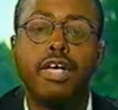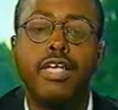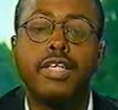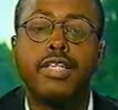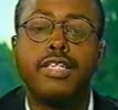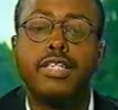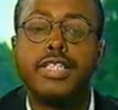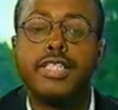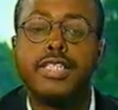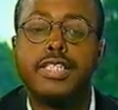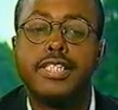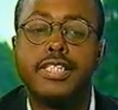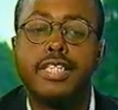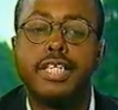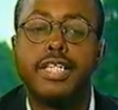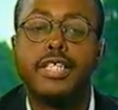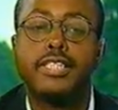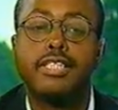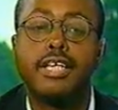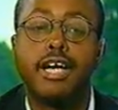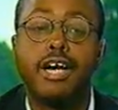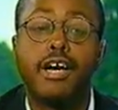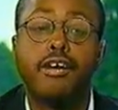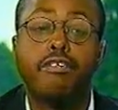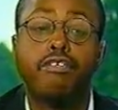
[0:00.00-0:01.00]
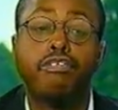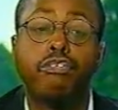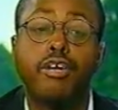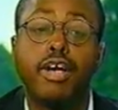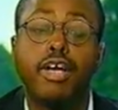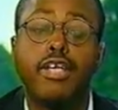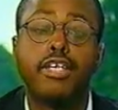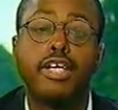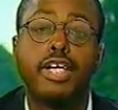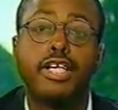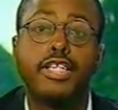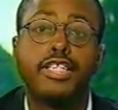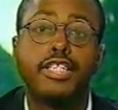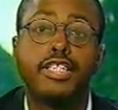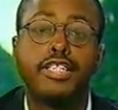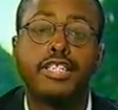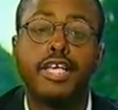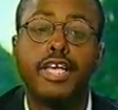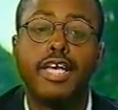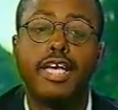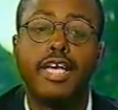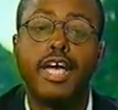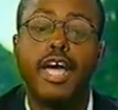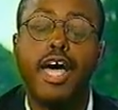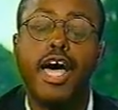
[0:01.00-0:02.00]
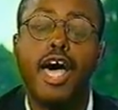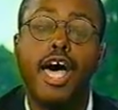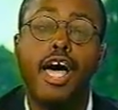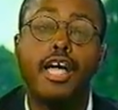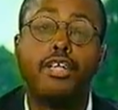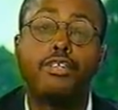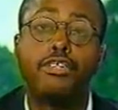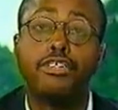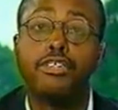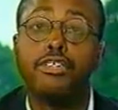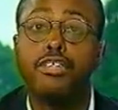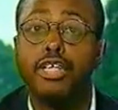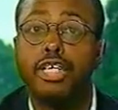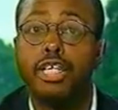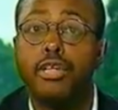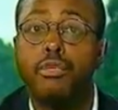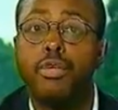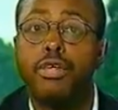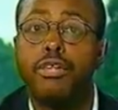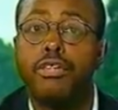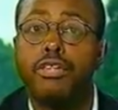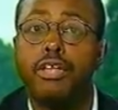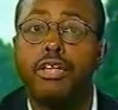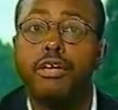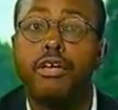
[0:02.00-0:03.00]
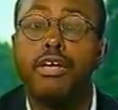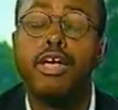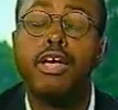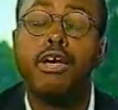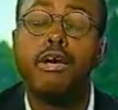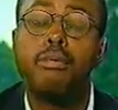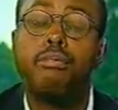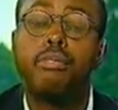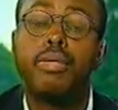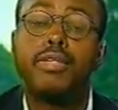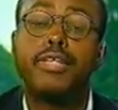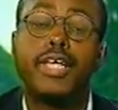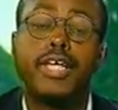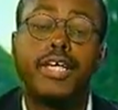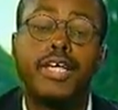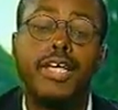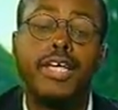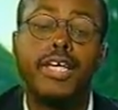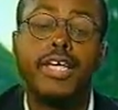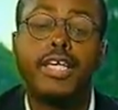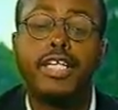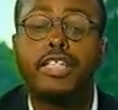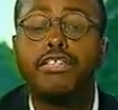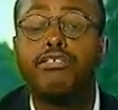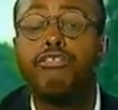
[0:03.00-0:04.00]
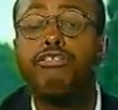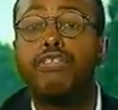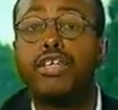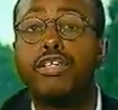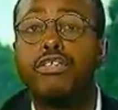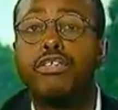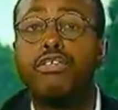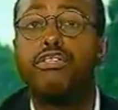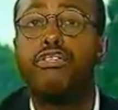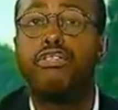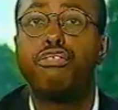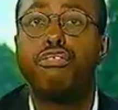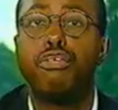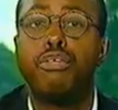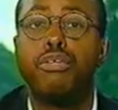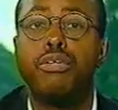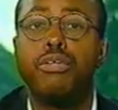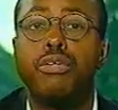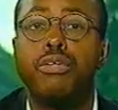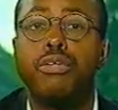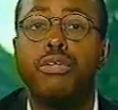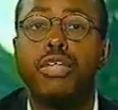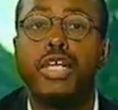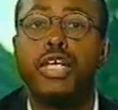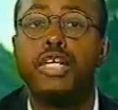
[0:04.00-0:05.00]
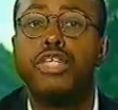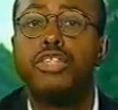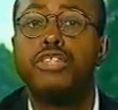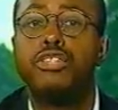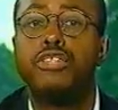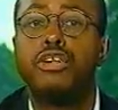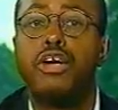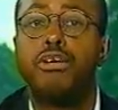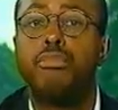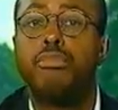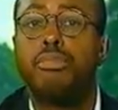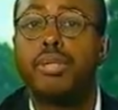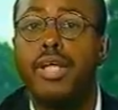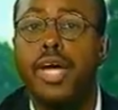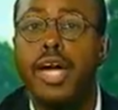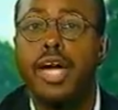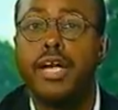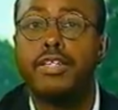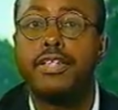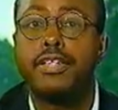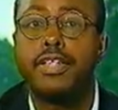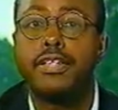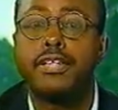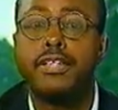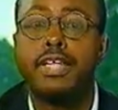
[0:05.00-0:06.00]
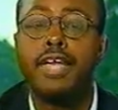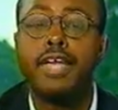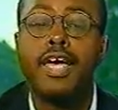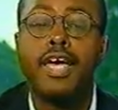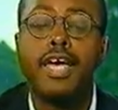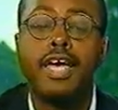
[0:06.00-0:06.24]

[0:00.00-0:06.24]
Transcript: in the sense of trying to understand how to deal with them, but it gets funneled through the issue of blackness.